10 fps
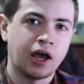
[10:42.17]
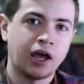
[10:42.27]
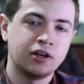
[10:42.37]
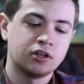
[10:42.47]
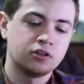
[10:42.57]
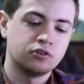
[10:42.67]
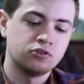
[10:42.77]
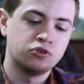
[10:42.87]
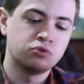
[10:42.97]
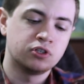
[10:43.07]
And
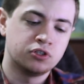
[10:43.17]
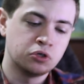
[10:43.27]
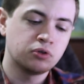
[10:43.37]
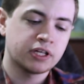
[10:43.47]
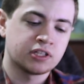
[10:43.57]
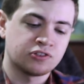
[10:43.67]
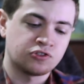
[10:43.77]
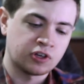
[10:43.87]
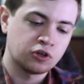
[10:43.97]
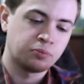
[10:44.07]
you would do like this
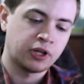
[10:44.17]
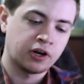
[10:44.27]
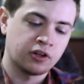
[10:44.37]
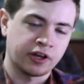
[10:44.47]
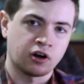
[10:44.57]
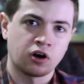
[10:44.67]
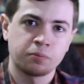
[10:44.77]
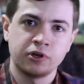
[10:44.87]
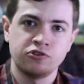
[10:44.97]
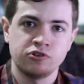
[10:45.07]
single player, like
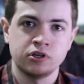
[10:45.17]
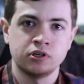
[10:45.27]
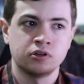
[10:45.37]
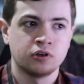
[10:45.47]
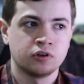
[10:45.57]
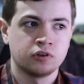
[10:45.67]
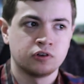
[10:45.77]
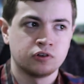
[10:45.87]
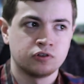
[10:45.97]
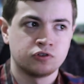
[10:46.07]
RPG
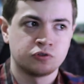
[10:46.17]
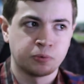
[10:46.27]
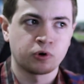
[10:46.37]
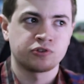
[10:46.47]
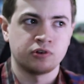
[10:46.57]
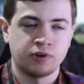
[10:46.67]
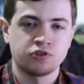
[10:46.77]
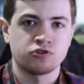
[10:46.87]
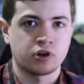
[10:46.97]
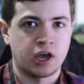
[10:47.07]
sports
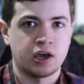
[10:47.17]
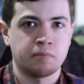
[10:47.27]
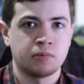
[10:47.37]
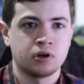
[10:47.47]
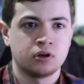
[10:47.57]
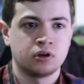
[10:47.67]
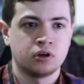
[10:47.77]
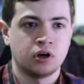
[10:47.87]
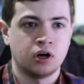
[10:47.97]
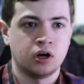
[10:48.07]
adventure game
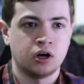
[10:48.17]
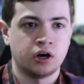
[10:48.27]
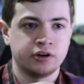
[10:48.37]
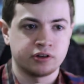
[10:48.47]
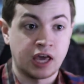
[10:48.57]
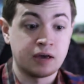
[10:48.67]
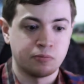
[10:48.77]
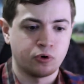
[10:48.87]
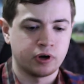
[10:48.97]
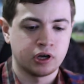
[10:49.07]
uh, on your
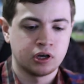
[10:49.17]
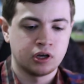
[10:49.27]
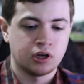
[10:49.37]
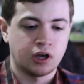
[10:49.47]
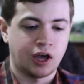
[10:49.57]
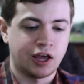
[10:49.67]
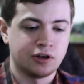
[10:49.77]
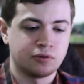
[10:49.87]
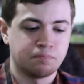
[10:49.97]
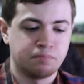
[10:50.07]
Game Boy
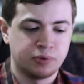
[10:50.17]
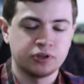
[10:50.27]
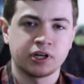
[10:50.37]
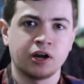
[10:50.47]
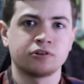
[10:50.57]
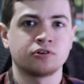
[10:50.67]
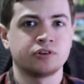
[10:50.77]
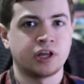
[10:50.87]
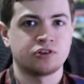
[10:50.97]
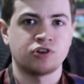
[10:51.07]
and build a character
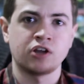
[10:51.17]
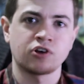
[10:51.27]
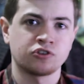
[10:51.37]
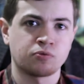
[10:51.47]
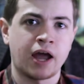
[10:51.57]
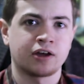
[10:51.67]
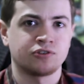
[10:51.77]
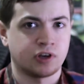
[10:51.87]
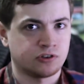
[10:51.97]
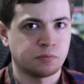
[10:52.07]
and like change out his
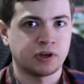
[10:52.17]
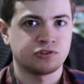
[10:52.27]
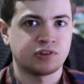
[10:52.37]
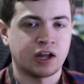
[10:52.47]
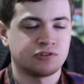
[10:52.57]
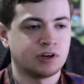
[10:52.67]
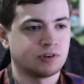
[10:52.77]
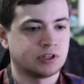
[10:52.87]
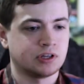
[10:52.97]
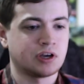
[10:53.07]
rackets and customize stats and
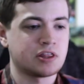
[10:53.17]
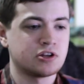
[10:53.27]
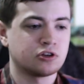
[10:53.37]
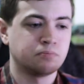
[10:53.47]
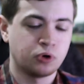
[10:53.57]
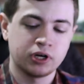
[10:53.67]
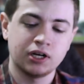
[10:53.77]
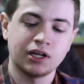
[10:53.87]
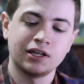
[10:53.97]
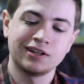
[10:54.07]
everything. And then you could put
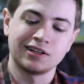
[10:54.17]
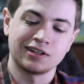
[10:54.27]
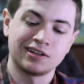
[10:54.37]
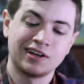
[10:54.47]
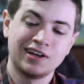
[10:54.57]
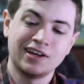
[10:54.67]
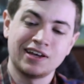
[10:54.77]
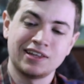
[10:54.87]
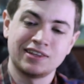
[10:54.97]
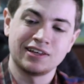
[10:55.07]
it in the
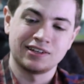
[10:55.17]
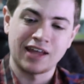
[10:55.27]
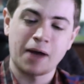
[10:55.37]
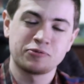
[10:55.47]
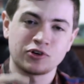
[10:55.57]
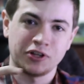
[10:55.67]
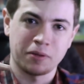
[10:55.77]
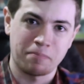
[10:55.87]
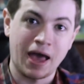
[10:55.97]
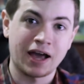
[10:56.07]
in the adapter on
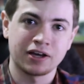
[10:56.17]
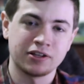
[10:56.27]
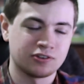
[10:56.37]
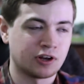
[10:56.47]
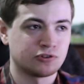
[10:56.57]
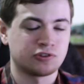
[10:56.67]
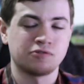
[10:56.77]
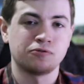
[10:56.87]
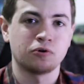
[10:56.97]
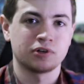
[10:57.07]
the back of the Nintendo
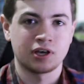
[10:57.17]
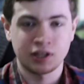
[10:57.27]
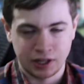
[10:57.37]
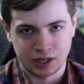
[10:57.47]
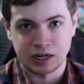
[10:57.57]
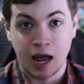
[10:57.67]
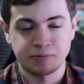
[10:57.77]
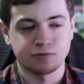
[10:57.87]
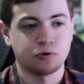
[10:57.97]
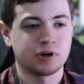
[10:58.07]
64. You could get like an
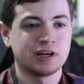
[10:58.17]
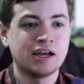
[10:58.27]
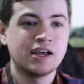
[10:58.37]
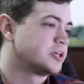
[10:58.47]
adapter for it.